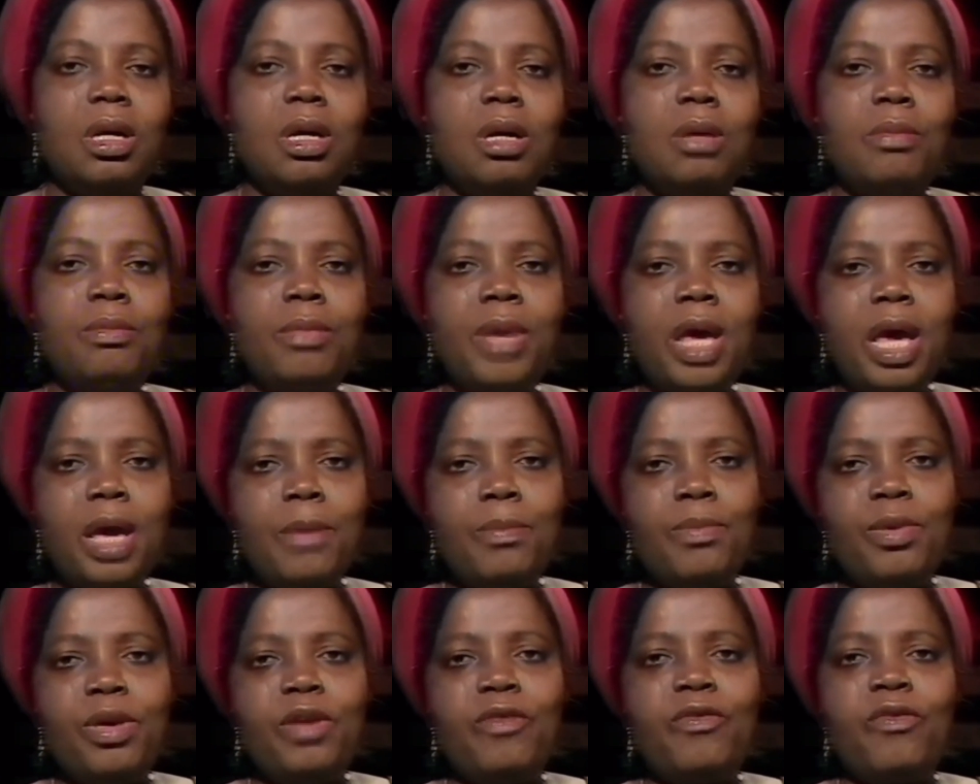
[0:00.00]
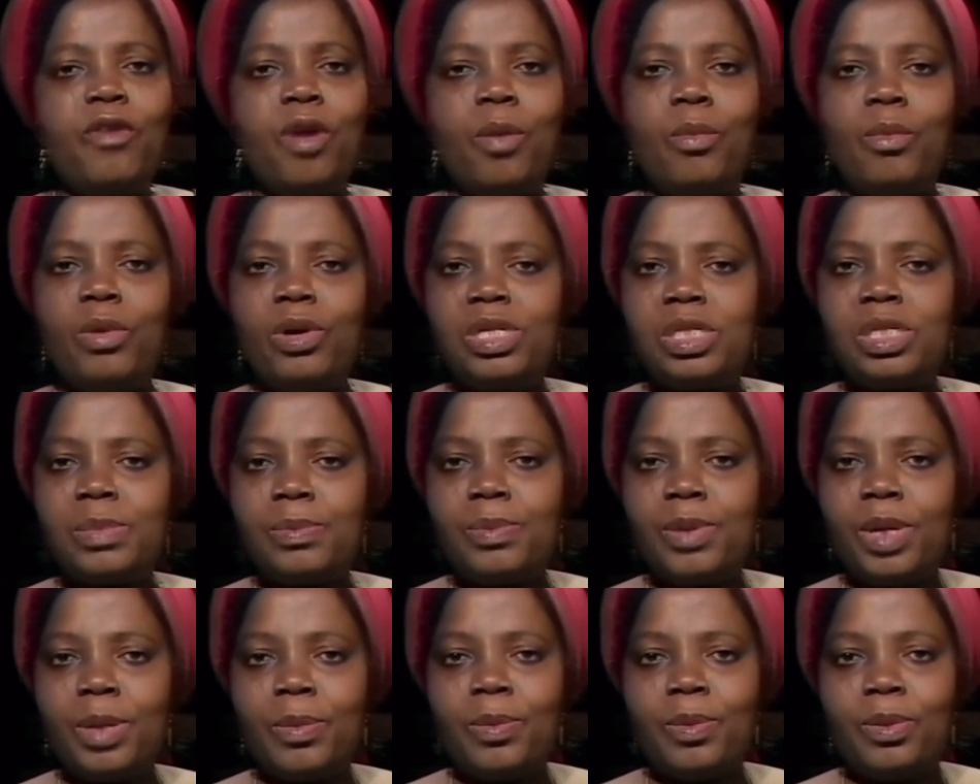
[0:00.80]
Maybe for
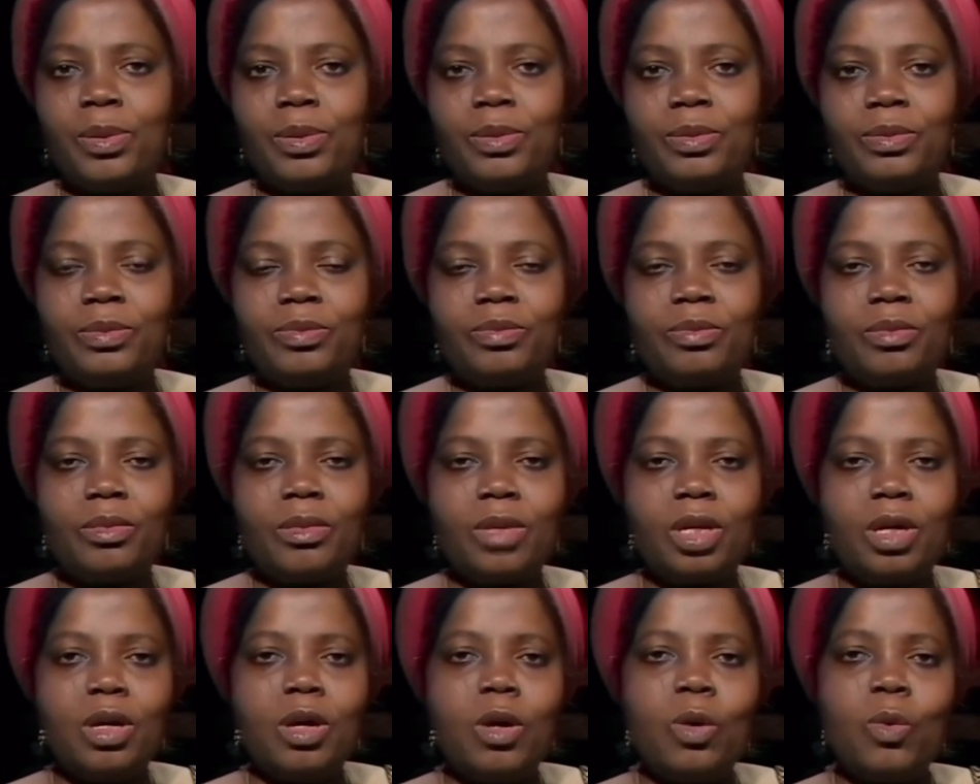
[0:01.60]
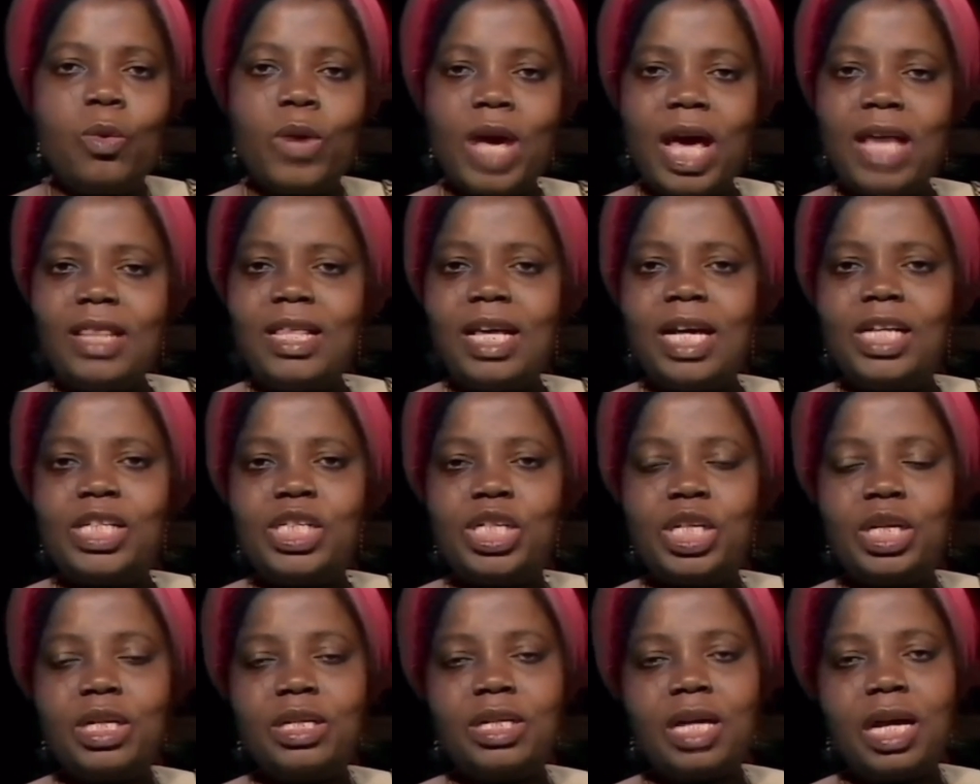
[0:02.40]
most people, where their
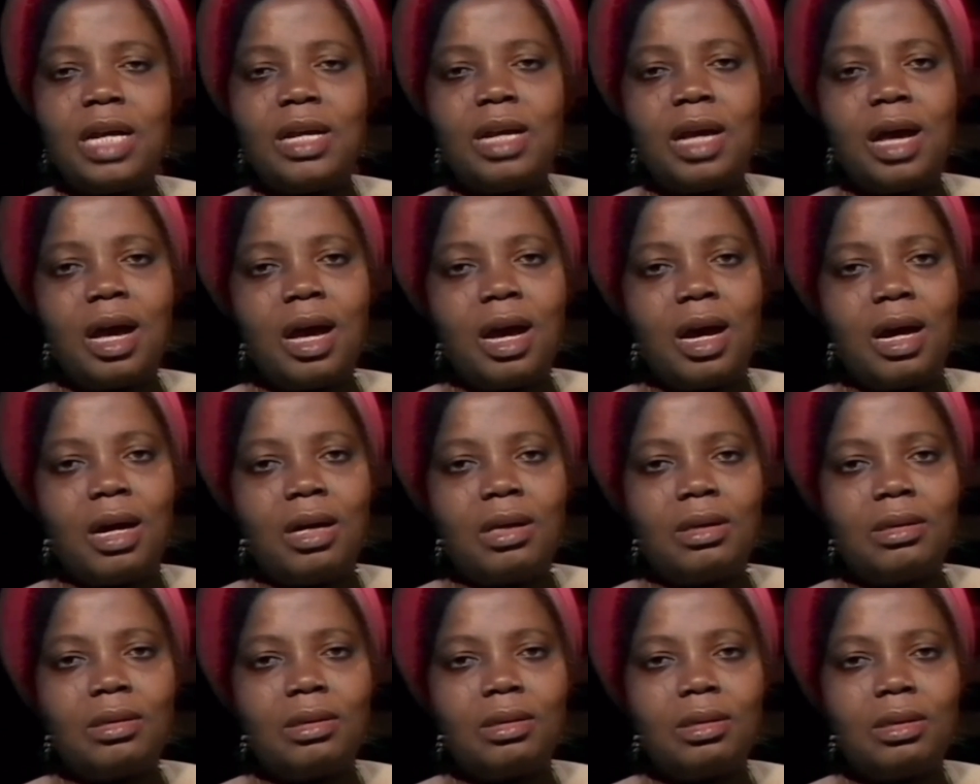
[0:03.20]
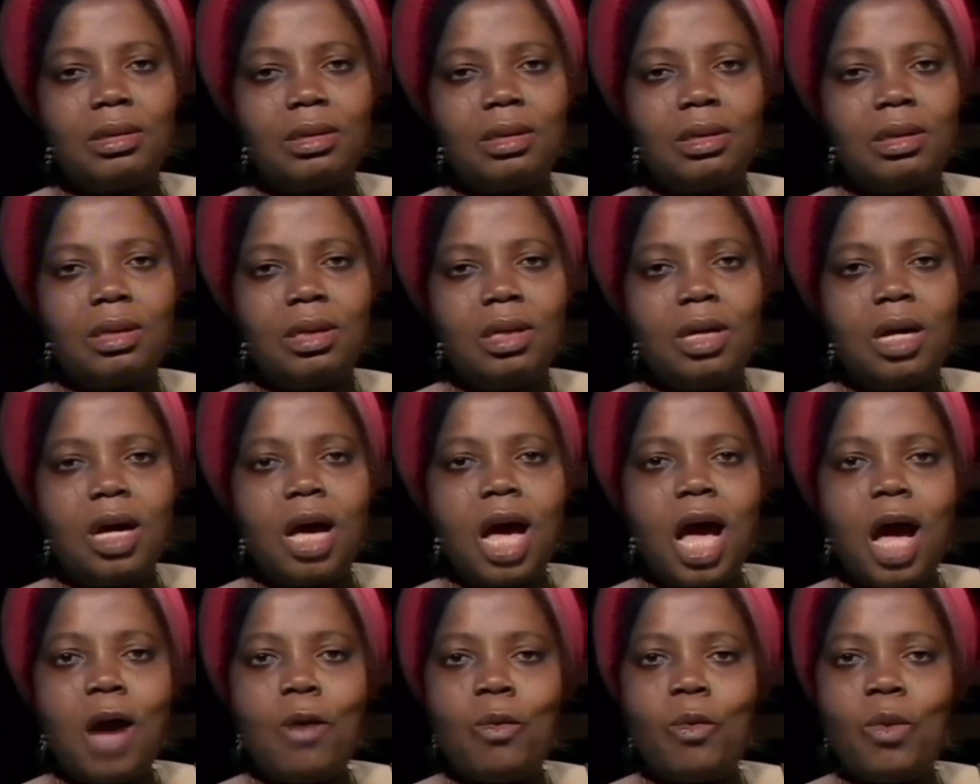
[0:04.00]
children are
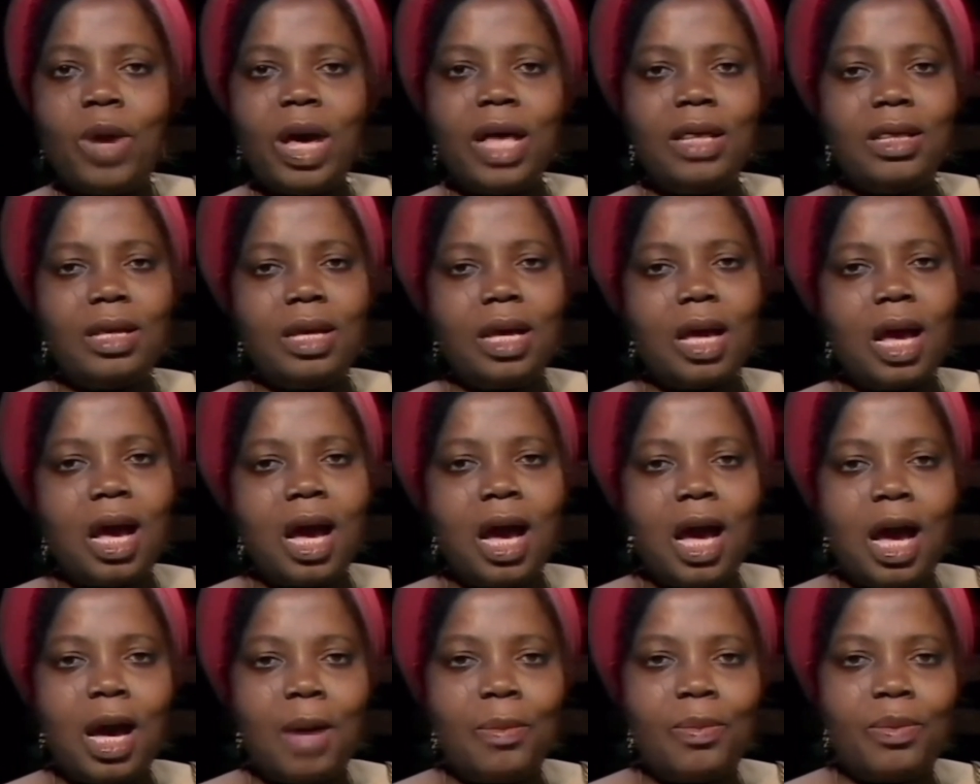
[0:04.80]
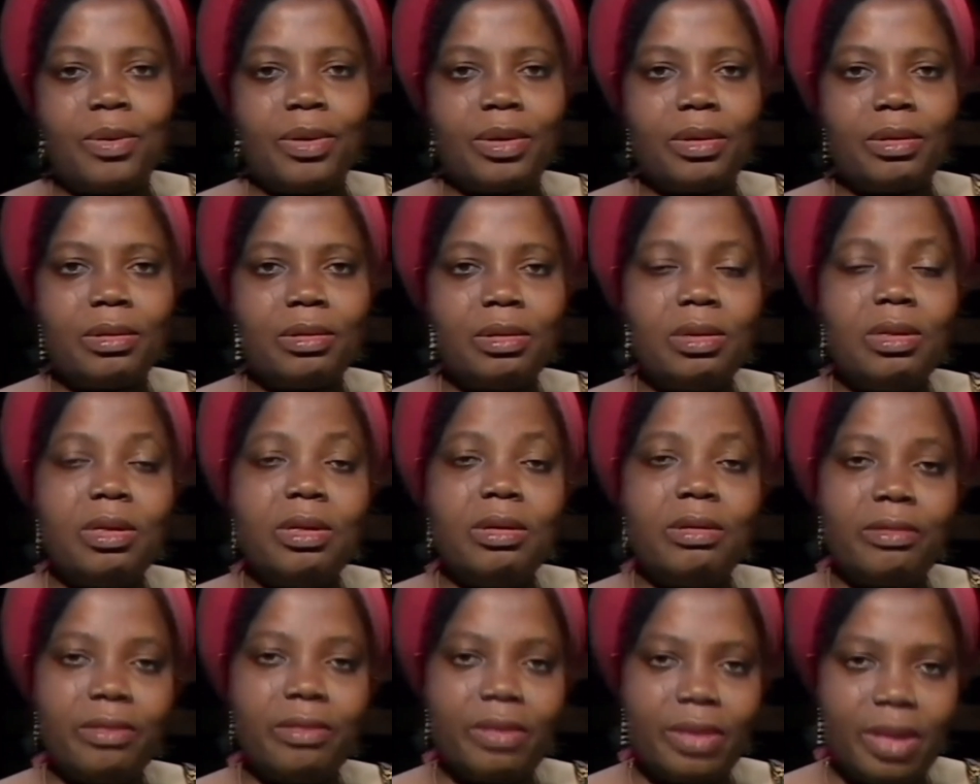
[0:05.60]
and where they are happy,
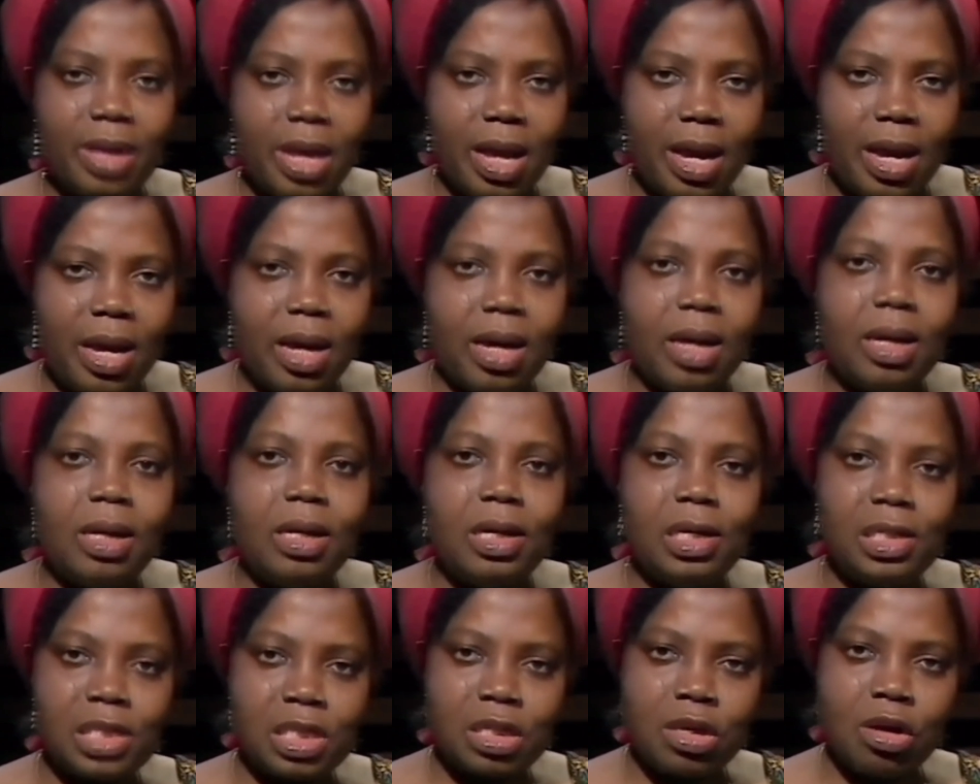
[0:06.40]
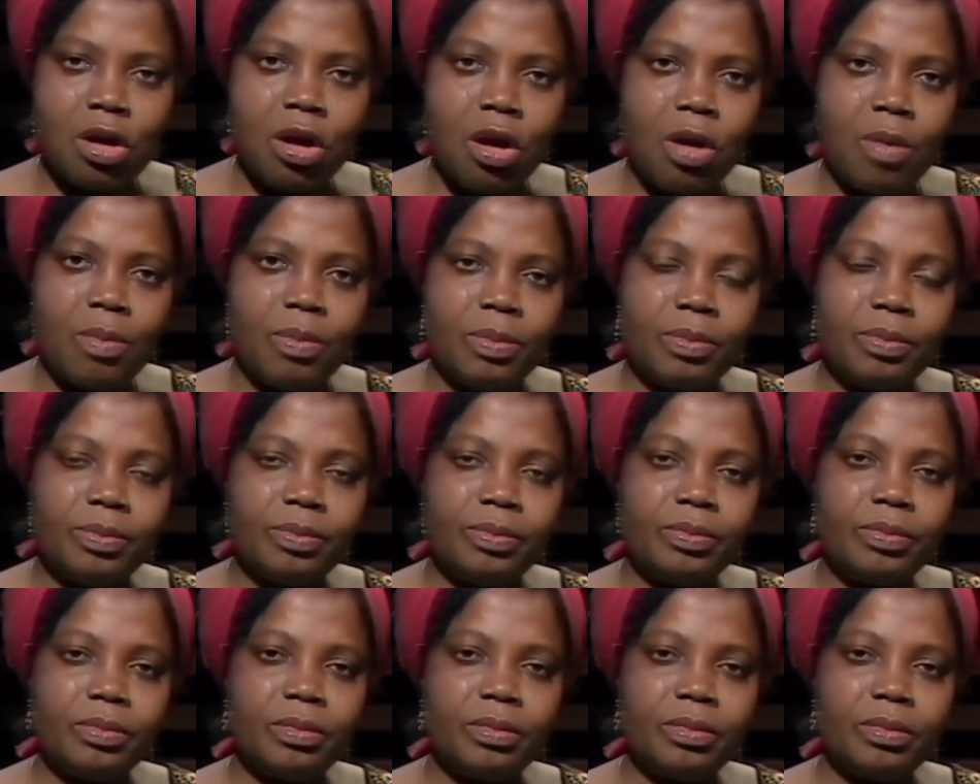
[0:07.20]
there is home.